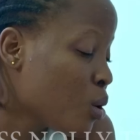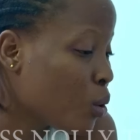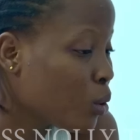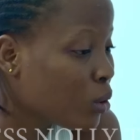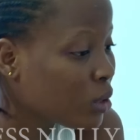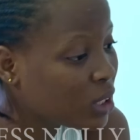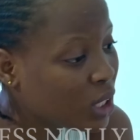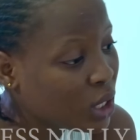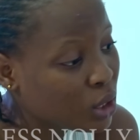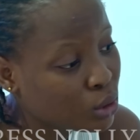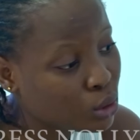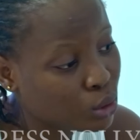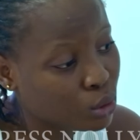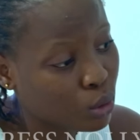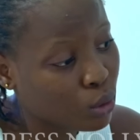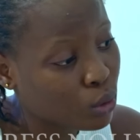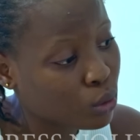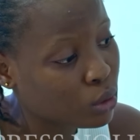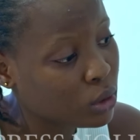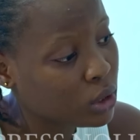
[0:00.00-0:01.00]
Oh, thanks
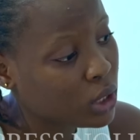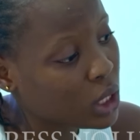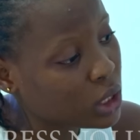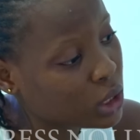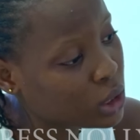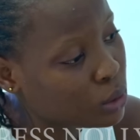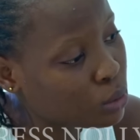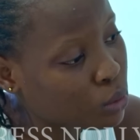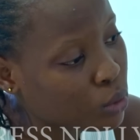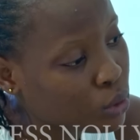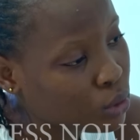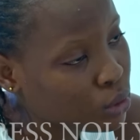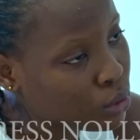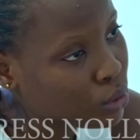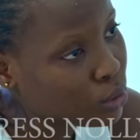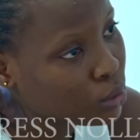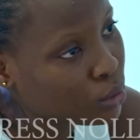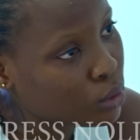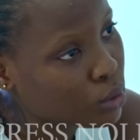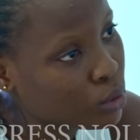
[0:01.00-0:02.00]
to Uncle
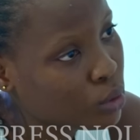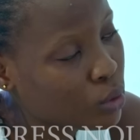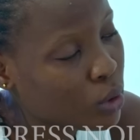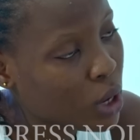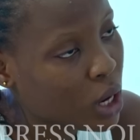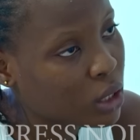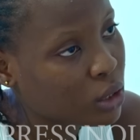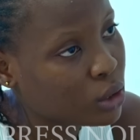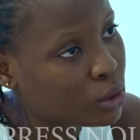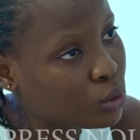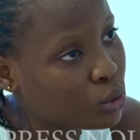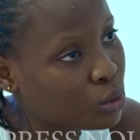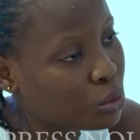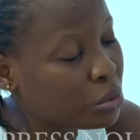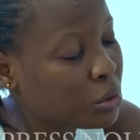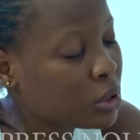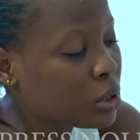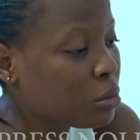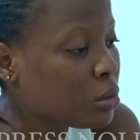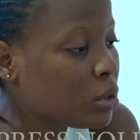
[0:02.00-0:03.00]
Desmond, who agreed to
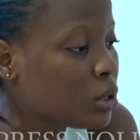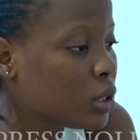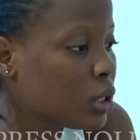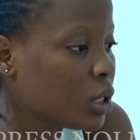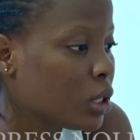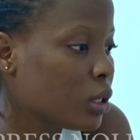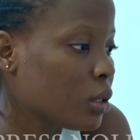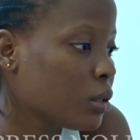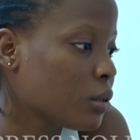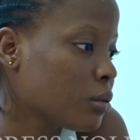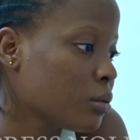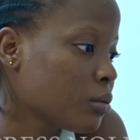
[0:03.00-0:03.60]
bring me here.